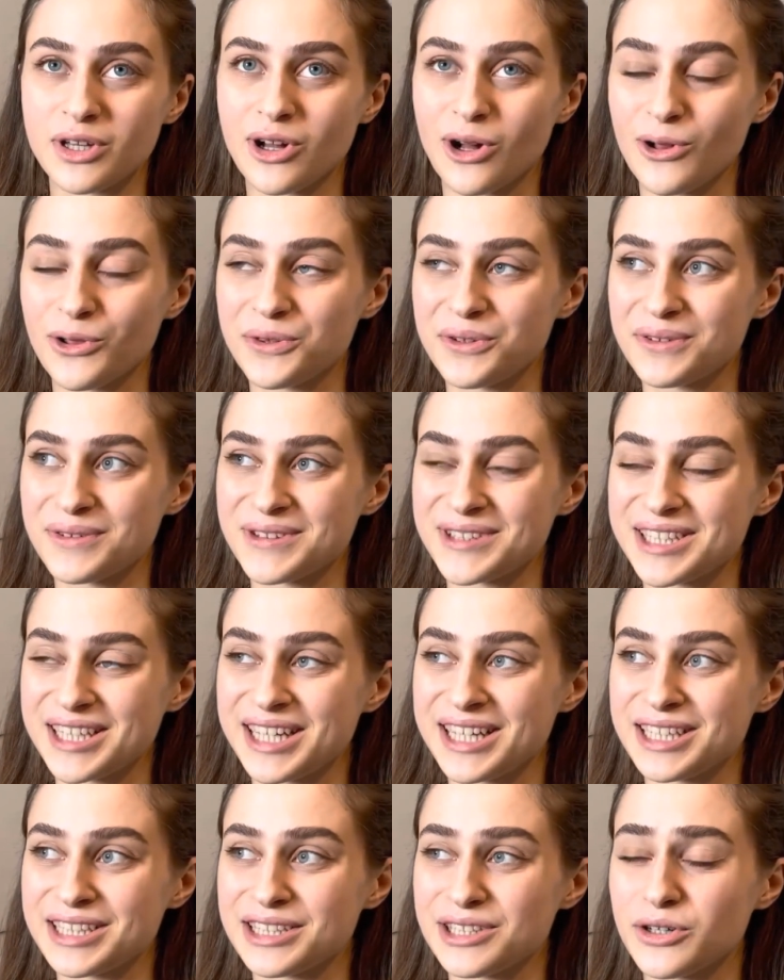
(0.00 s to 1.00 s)
all those
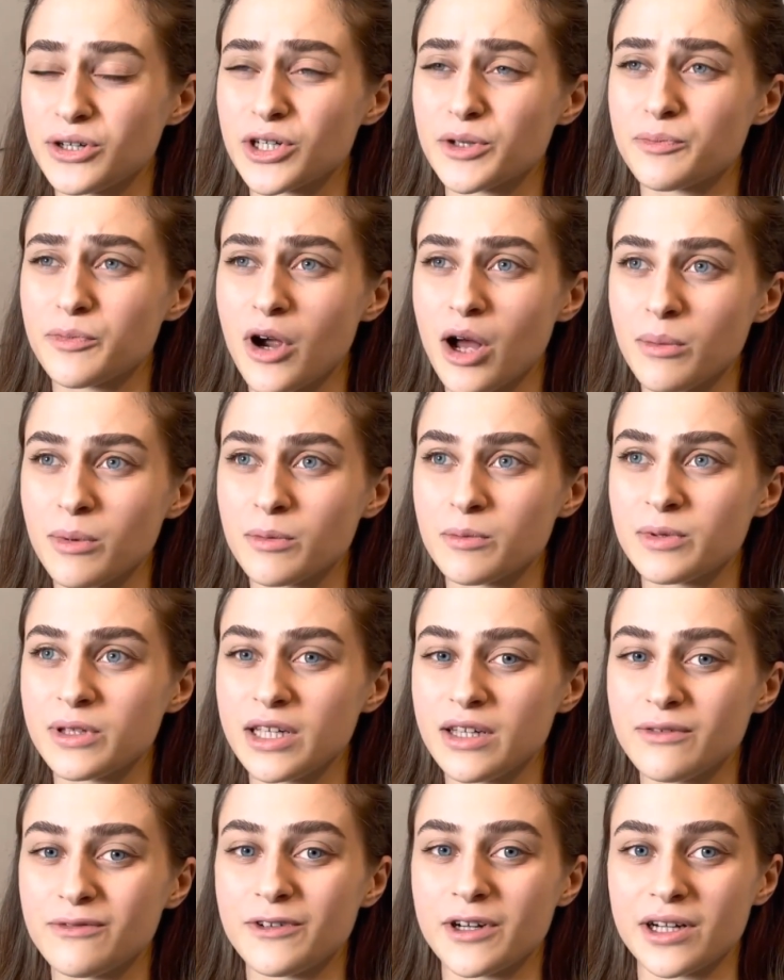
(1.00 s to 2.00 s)
things, you're
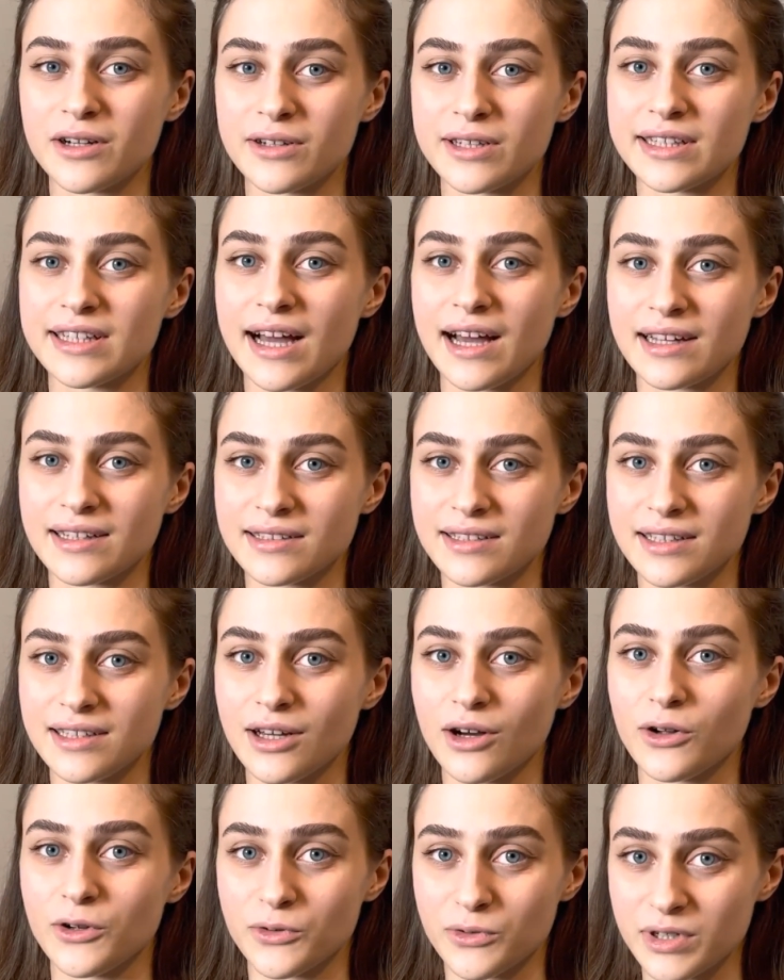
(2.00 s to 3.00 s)
probably very tidy
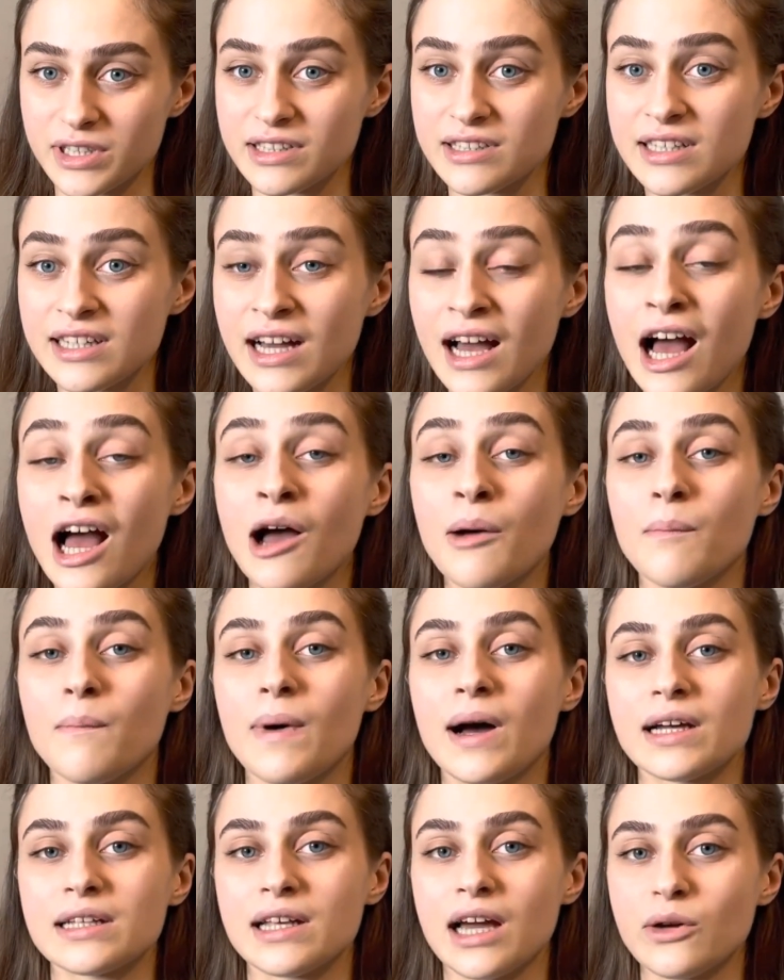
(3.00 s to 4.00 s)
already,
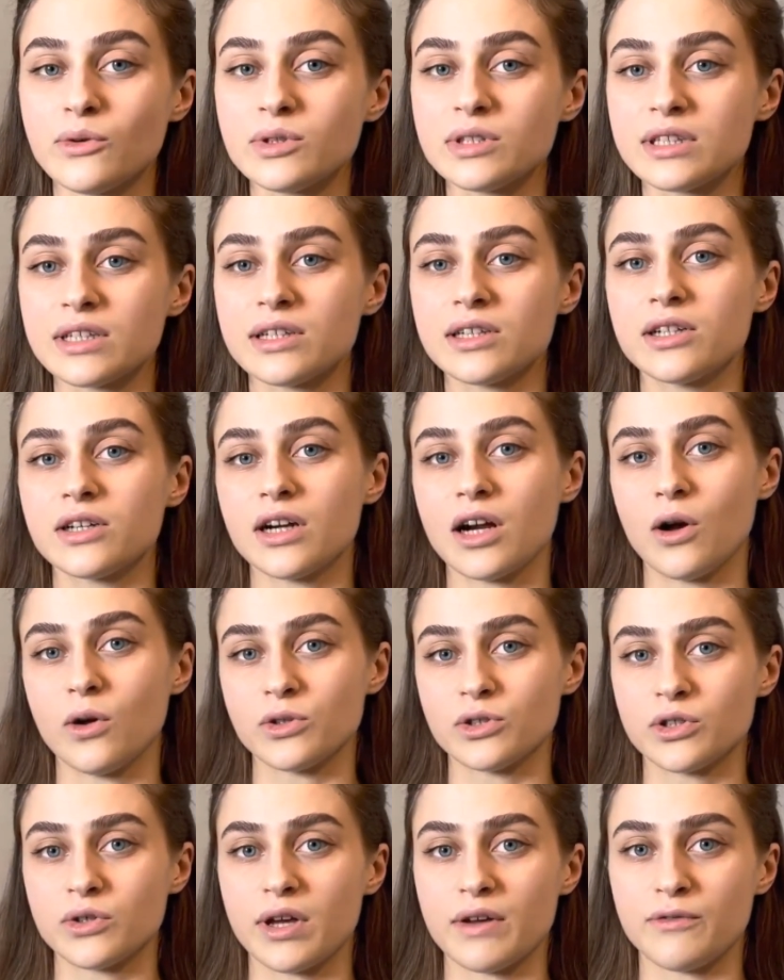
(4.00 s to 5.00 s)
but I would say there are
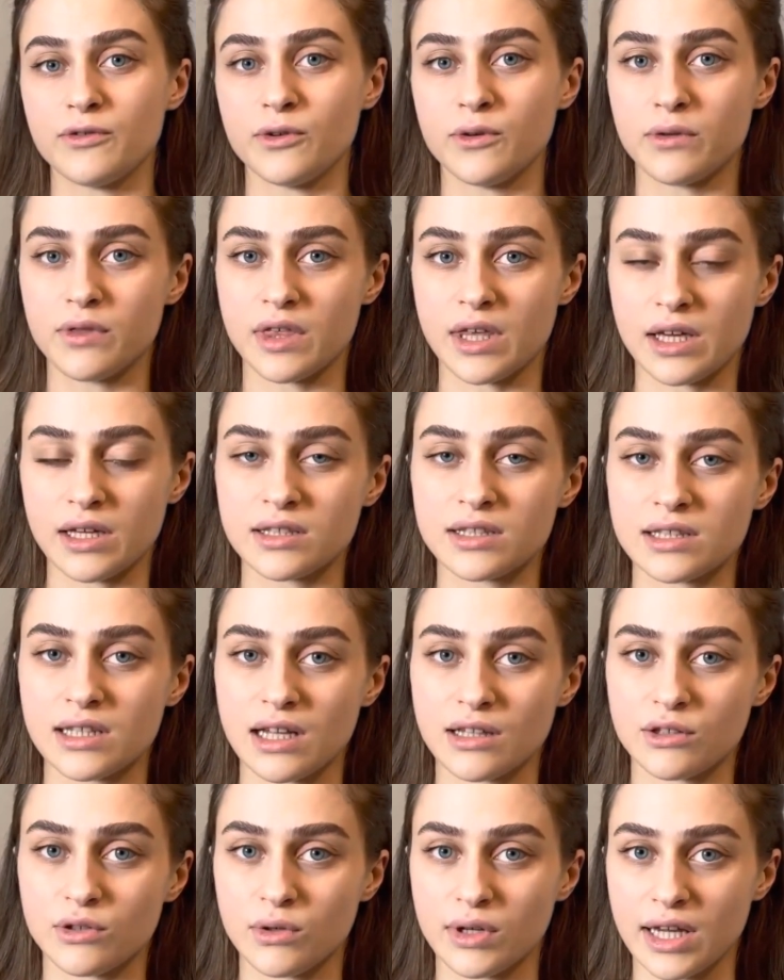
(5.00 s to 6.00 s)
also a few things
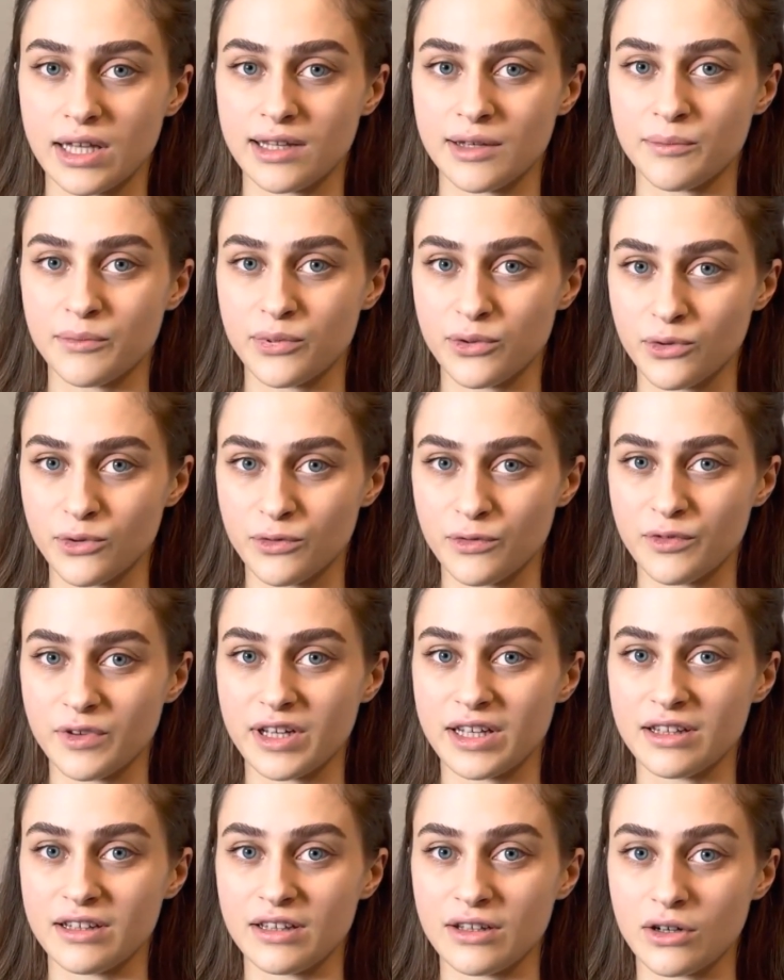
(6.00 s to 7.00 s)
that you can improve
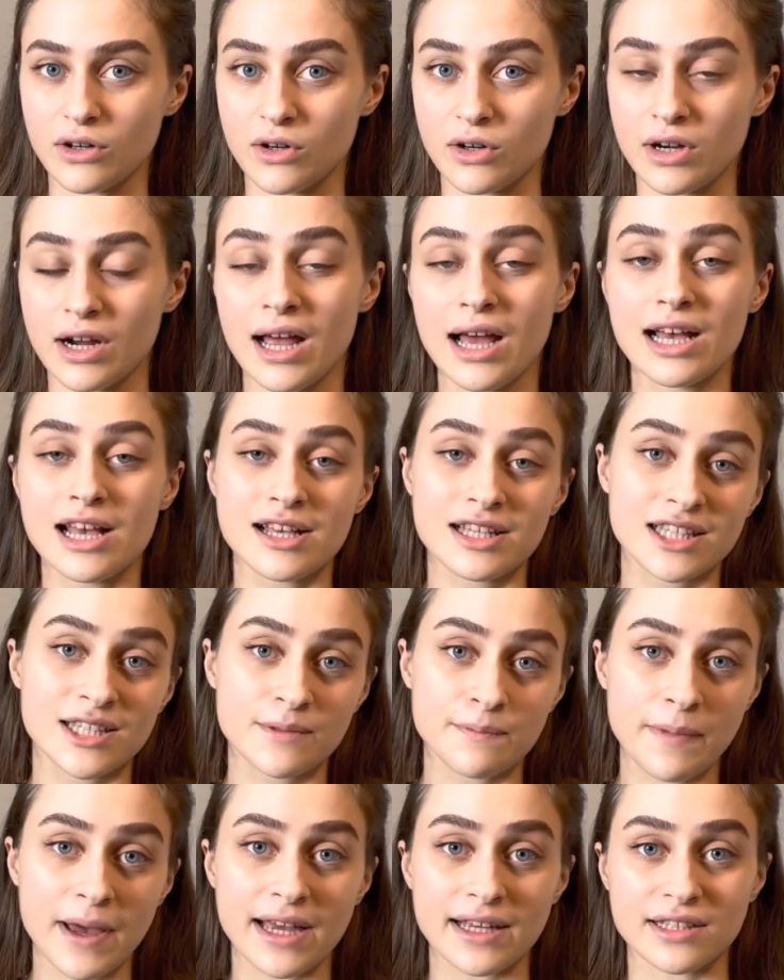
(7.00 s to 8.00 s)
in your
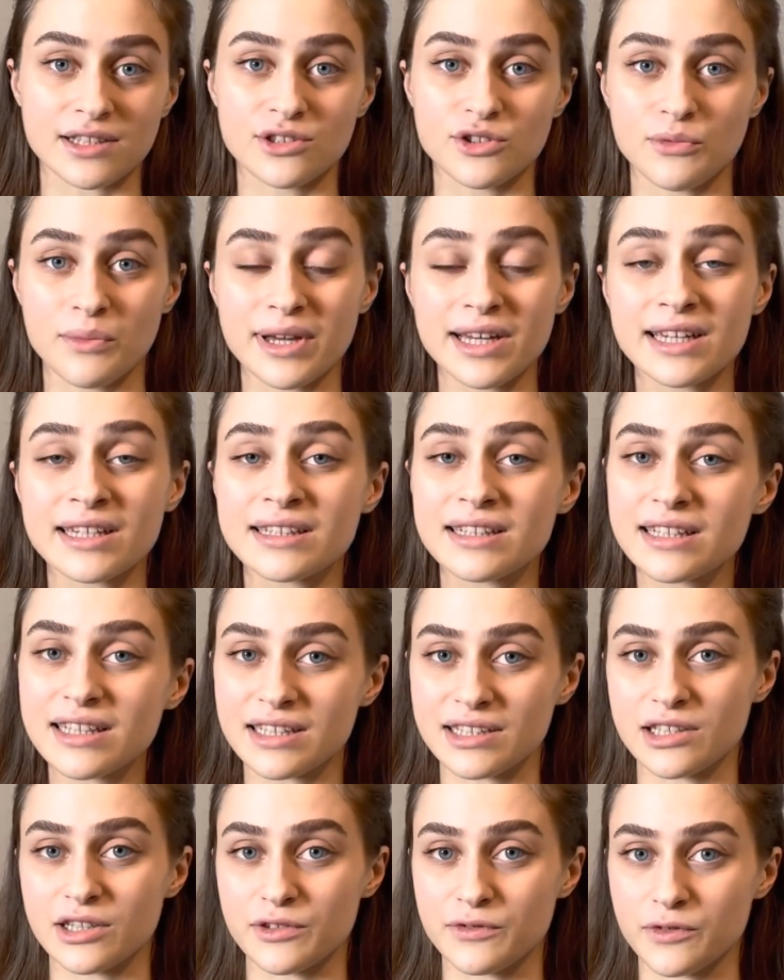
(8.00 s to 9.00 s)
space to make it
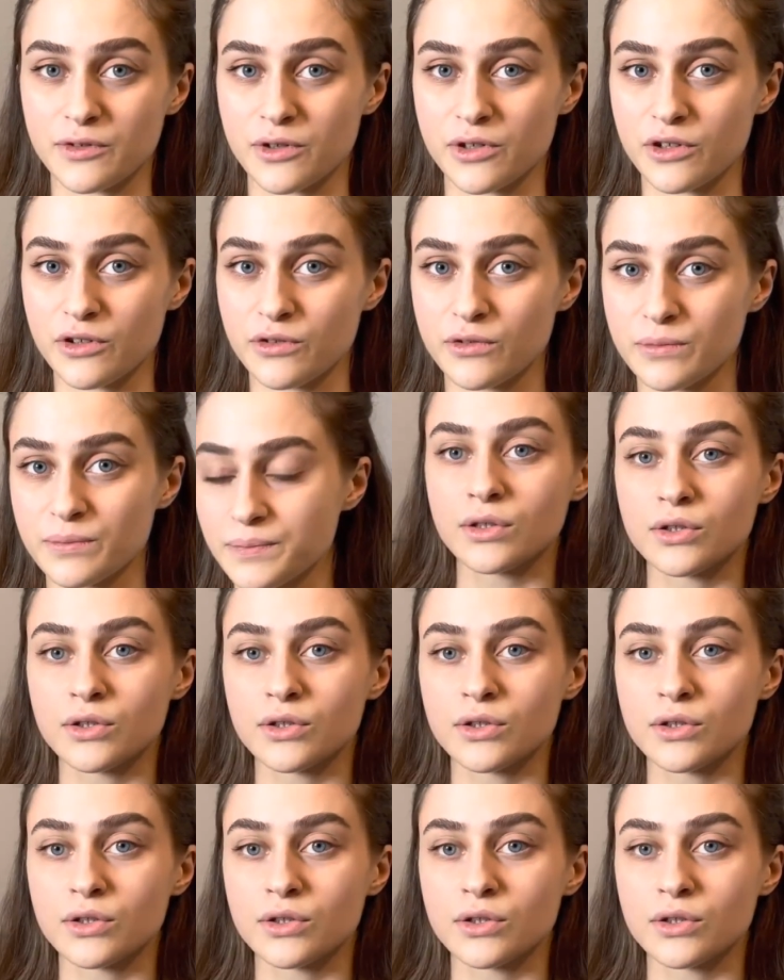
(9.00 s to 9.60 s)
easier for you.